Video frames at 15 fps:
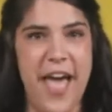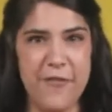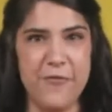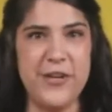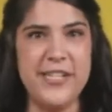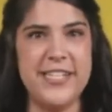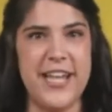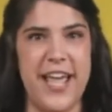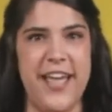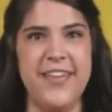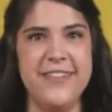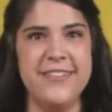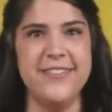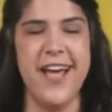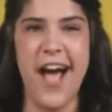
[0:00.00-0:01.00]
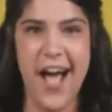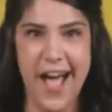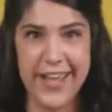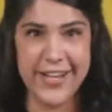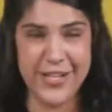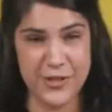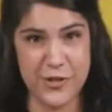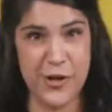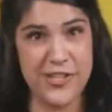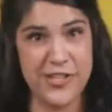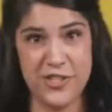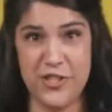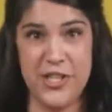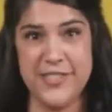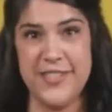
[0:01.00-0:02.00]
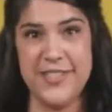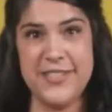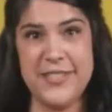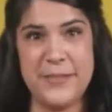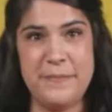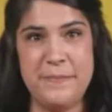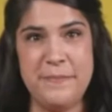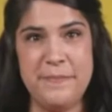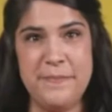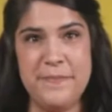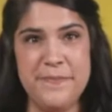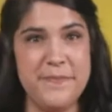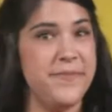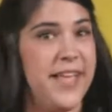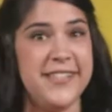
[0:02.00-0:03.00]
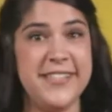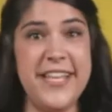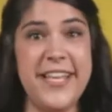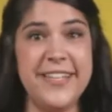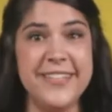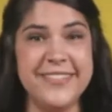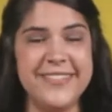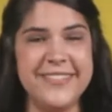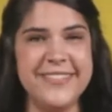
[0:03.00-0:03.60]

Every day, I can trust Jesus. That's it.